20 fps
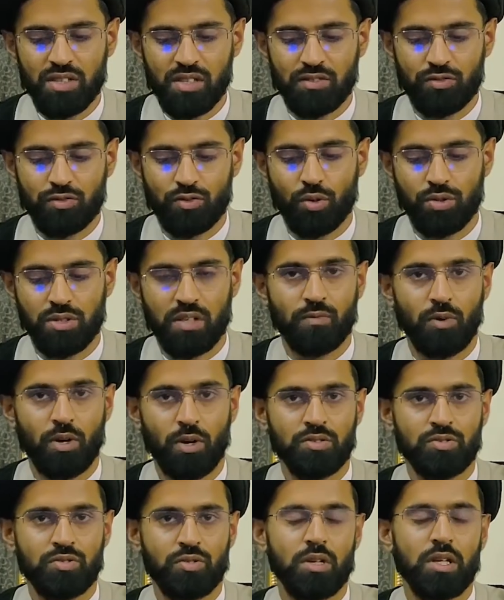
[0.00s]
his throat
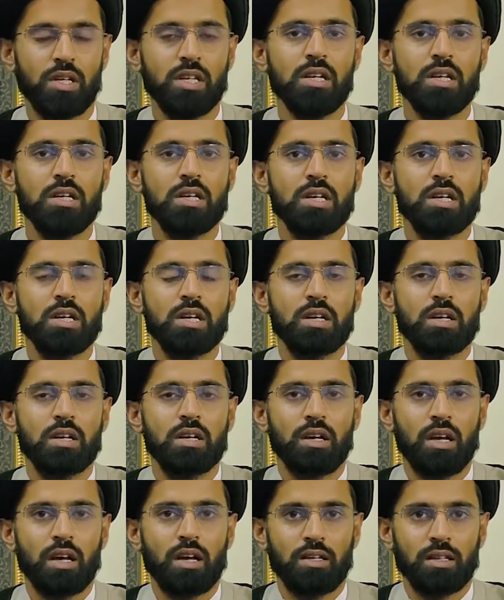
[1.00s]
involuntarily,
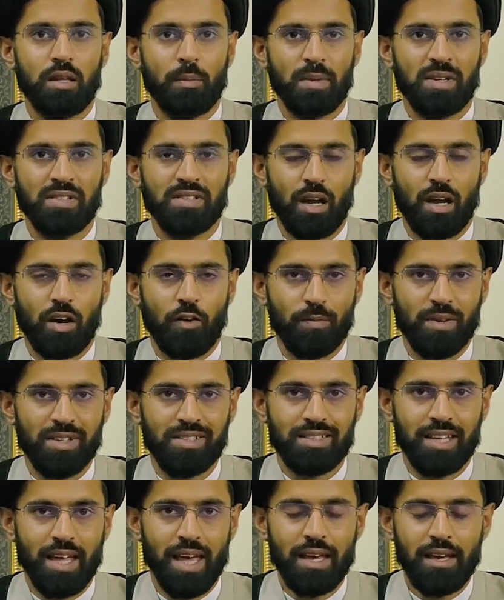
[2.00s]
that means out of
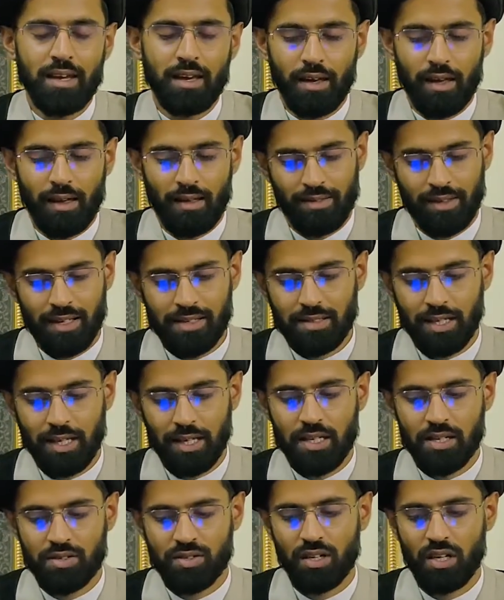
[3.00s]
mistake, in this
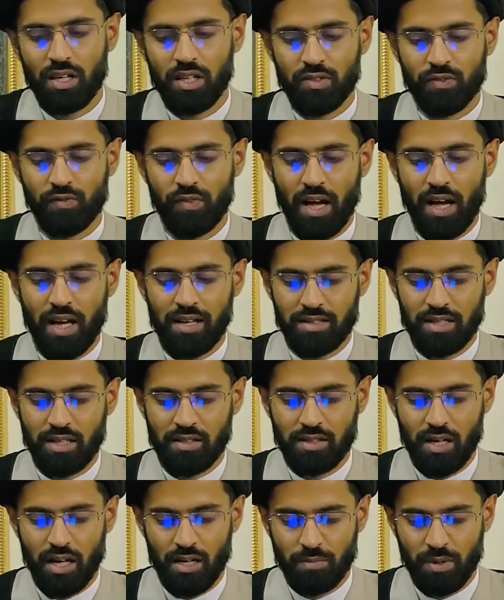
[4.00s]
condition his fast
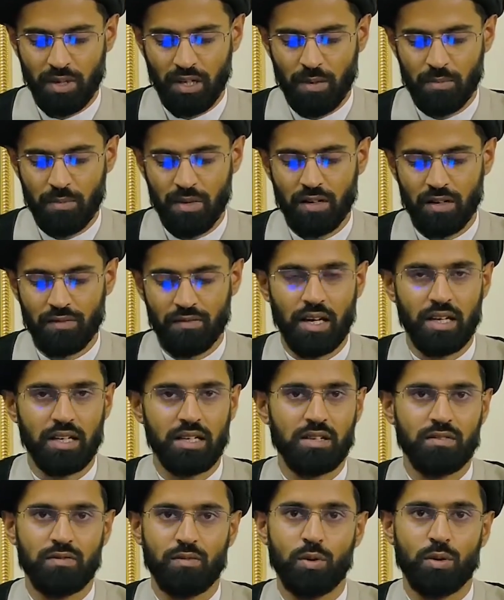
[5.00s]
does not become invalid,
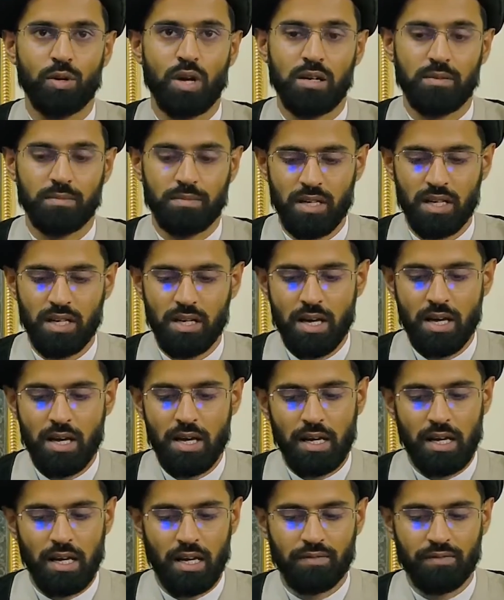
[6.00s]
it will not be
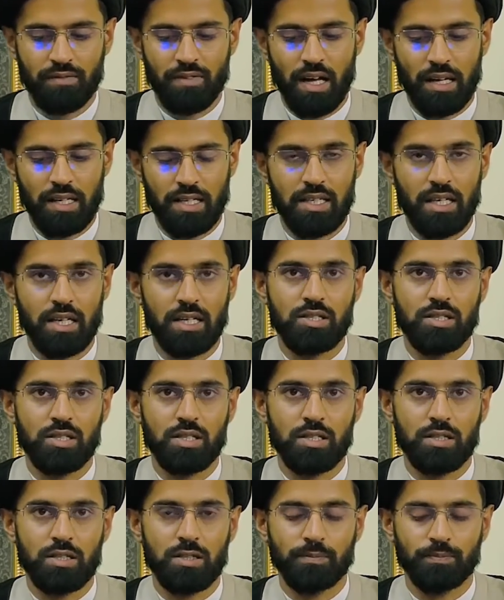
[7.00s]

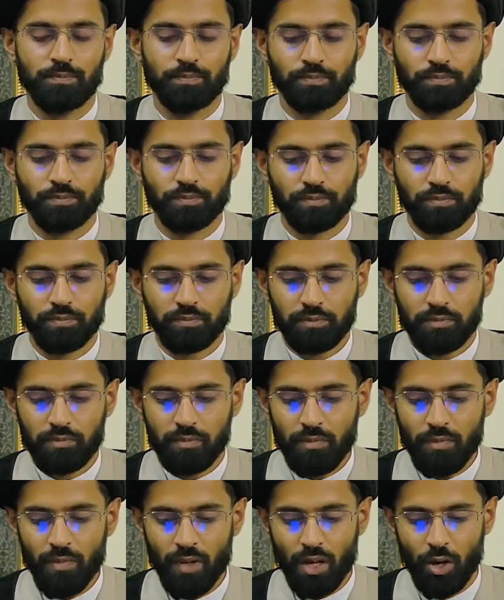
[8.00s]
invalidated.
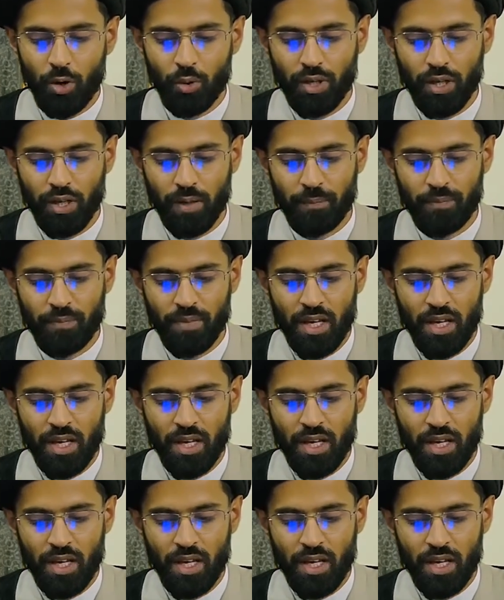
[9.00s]
Okay,